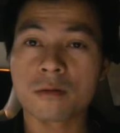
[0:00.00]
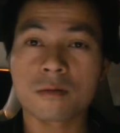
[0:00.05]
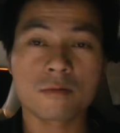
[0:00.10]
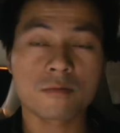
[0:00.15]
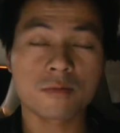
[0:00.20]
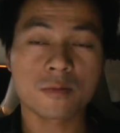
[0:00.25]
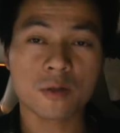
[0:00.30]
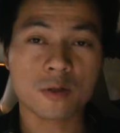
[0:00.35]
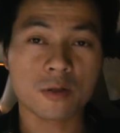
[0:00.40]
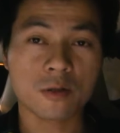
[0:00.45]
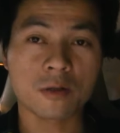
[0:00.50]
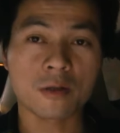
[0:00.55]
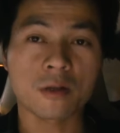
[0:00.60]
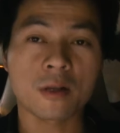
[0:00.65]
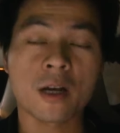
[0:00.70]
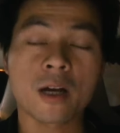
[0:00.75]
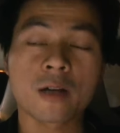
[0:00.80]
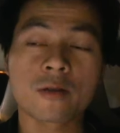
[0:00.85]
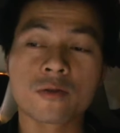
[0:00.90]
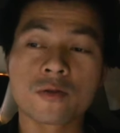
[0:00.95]
I'm not gonna
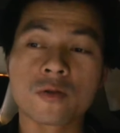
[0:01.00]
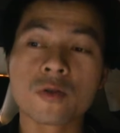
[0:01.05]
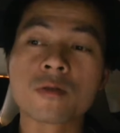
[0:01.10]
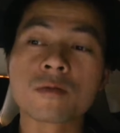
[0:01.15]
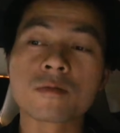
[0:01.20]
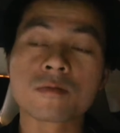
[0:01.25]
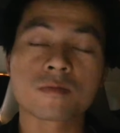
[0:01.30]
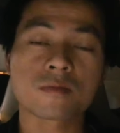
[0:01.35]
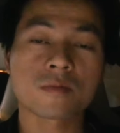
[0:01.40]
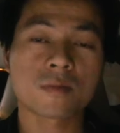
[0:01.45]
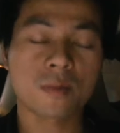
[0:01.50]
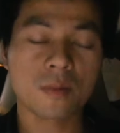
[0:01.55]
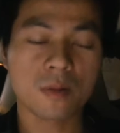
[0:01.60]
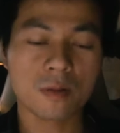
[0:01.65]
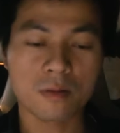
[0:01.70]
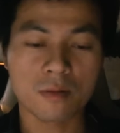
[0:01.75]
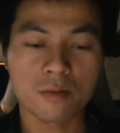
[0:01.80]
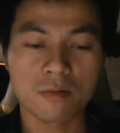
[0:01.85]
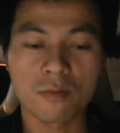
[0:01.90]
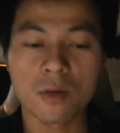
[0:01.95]
lie to you,
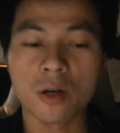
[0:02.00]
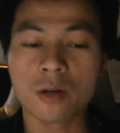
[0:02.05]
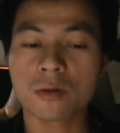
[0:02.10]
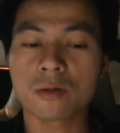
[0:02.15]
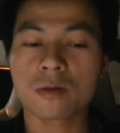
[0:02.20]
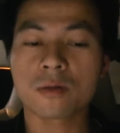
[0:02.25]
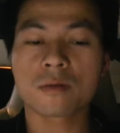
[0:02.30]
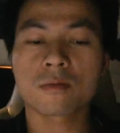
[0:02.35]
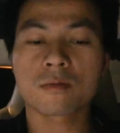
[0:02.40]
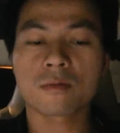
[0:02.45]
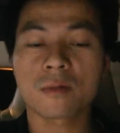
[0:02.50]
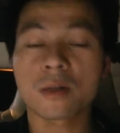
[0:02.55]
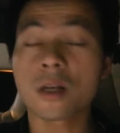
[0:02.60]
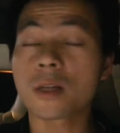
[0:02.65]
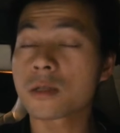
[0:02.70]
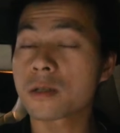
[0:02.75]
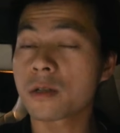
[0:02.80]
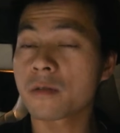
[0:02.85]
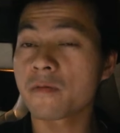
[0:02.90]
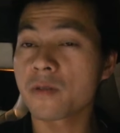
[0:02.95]
but
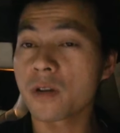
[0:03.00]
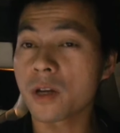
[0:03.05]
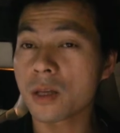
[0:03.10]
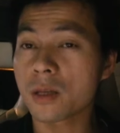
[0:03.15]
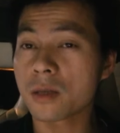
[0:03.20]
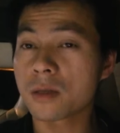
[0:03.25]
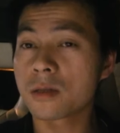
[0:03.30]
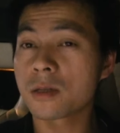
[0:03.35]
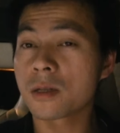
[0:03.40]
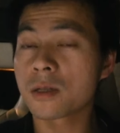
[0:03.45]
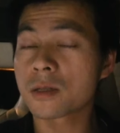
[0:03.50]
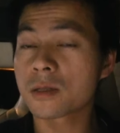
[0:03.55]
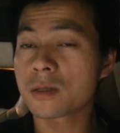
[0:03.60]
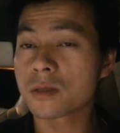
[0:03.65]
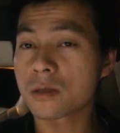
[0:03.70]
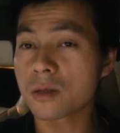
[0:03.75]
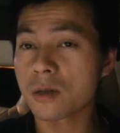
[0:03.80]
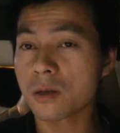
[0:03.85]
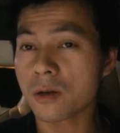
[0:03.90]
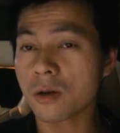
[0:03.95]
let's not forget
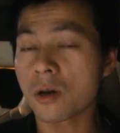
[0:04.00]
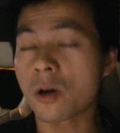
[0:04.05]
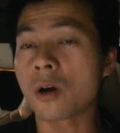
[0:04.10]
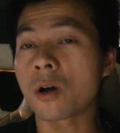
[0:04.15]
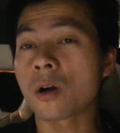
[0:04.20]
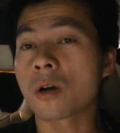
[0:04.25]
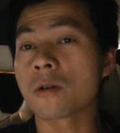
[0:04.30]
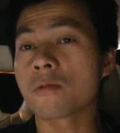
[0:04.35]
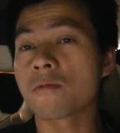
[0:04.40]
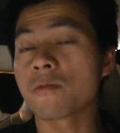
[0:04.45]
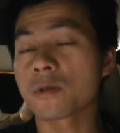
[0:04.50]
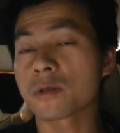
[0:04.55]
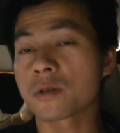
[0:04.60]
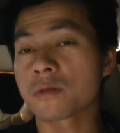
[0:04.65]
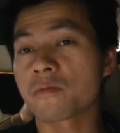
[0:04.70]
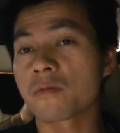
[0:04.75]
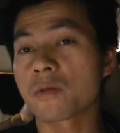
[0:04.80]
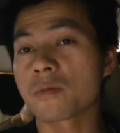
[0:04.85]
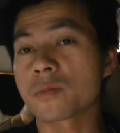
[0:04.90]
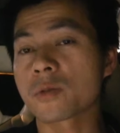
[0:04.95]
this uh, car was
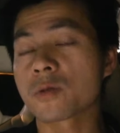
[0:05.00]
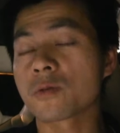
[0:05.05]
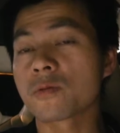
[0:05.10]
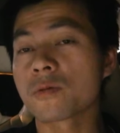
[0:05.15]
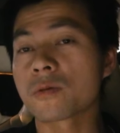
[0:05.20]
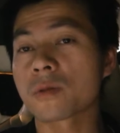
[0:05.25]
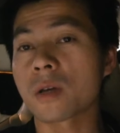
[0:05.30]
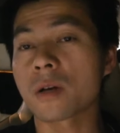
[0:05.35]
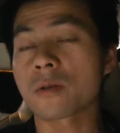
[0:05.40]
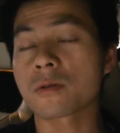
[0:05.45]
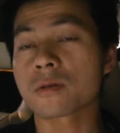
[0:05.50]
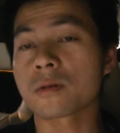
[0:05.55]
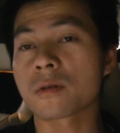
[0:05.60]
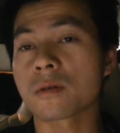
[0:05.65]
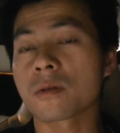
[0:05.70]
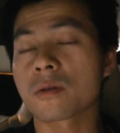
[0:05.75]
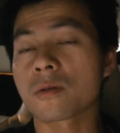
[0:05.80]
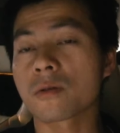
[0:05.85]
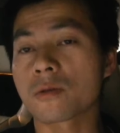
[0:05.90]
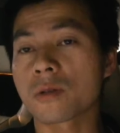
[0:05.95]
from two
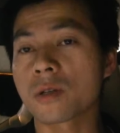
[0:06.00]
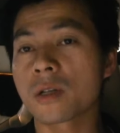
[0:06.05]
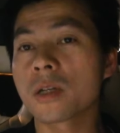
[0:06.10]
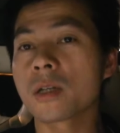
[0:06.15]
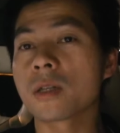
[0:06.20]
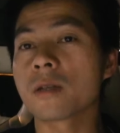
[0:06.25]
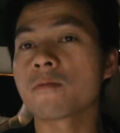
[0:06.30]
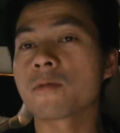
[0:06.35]
thousand thirteen.